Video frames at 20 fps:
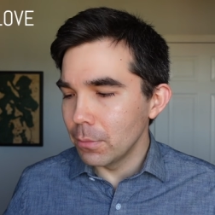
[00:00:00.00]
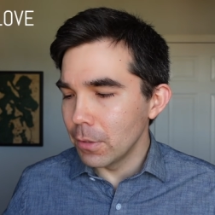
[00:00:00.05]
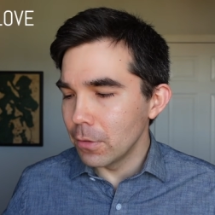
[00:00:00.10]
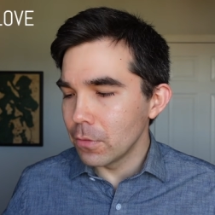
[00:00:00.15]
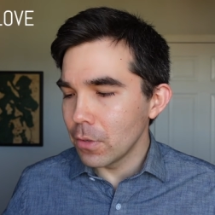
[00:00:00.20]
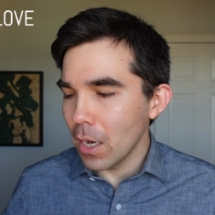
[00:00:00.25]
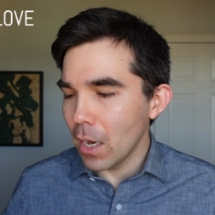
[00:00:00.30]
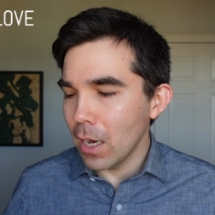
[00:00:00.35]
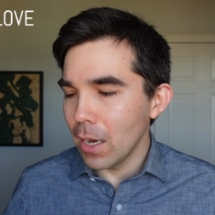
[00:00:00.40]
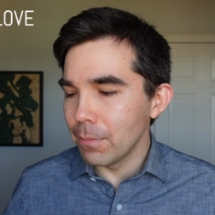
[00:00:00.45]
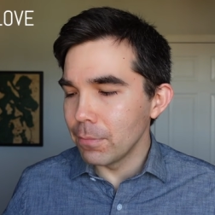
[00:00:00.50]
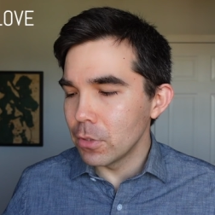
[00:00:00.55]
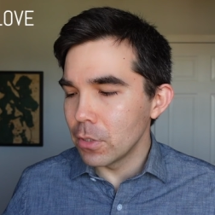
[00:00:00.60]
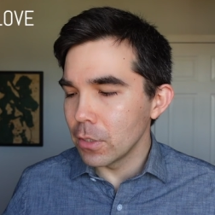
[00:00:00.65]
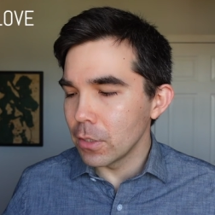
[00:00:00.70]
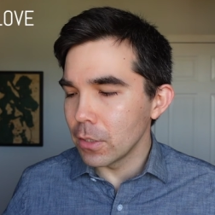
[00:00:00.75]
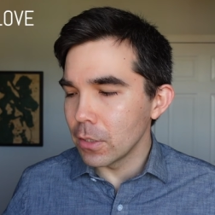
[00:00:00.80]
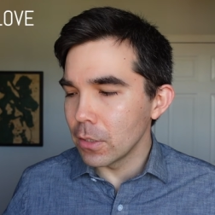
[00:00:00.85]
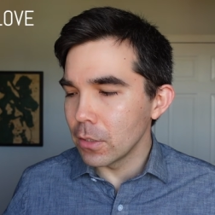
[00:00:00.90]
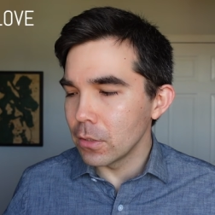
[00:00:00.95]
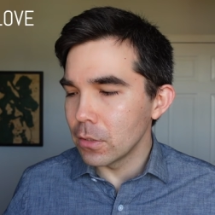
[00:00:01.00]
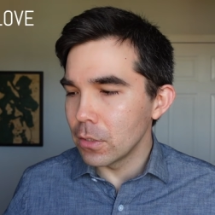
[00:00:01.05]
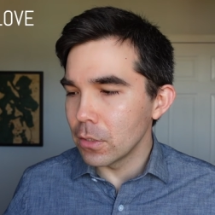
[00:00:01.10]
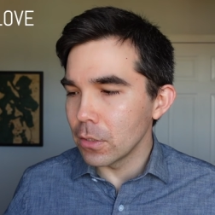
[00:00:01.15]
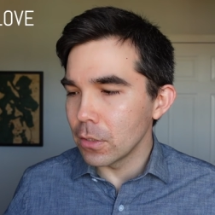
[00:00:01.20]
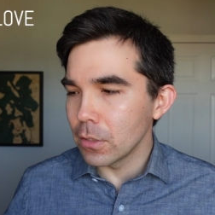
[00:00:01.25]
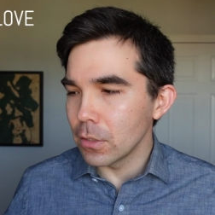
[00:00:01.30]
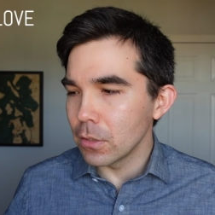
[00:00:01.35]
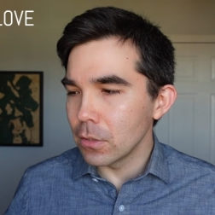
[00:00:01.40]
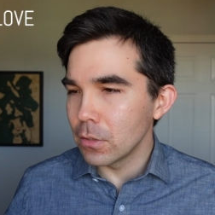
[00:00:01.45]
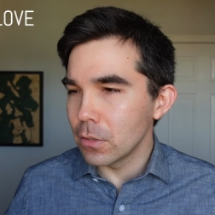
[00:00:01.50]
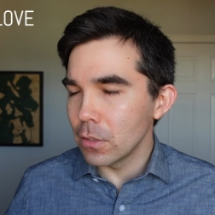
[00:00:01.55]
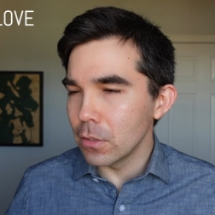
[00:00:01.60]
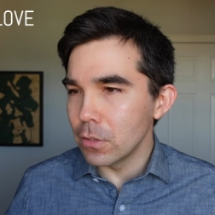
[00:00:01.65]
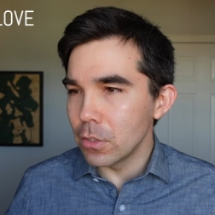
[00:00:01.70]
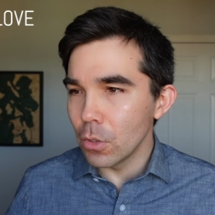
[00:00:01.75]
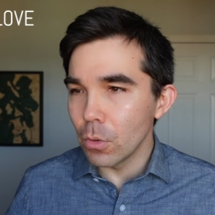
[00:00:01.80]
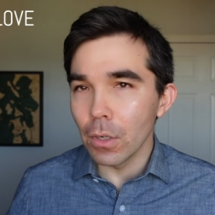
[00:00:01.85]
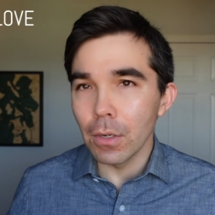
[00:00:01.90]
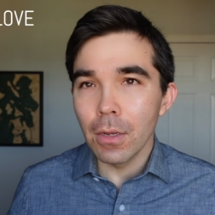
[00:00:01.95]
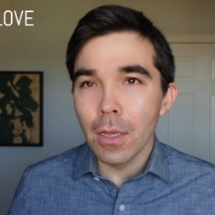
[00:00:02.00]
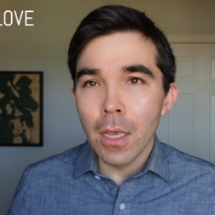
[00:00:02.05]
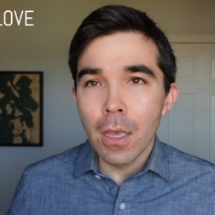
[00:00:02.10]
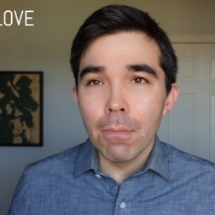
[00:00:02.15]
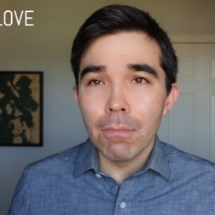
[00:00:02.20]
bit of time to, to, to do it.